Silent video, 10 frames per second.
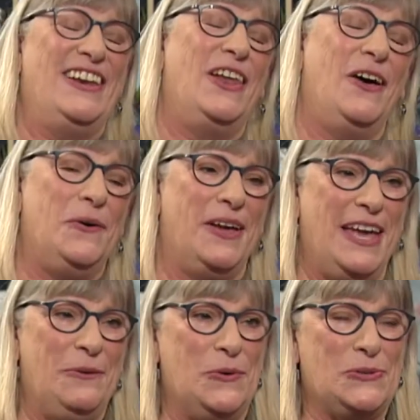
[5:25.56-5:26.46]
no,
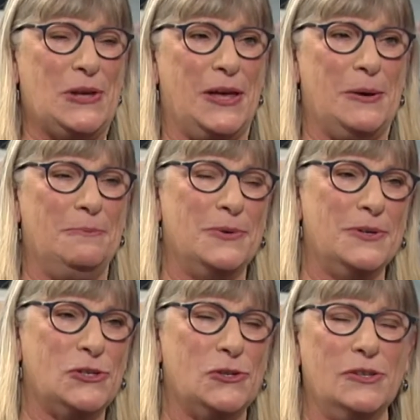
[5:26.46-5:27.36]
it was um,
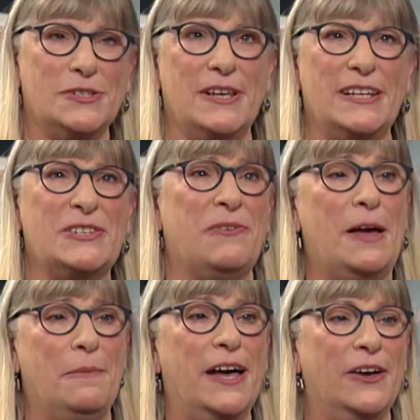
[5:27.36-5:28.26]
to satisfy
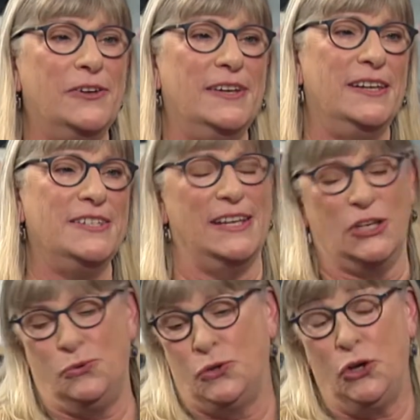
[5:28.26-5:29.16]
my own
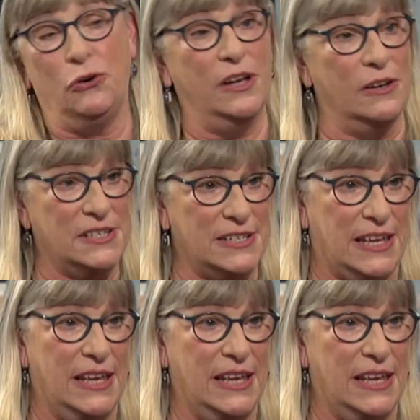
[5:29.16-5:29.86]
intellectual curiosity.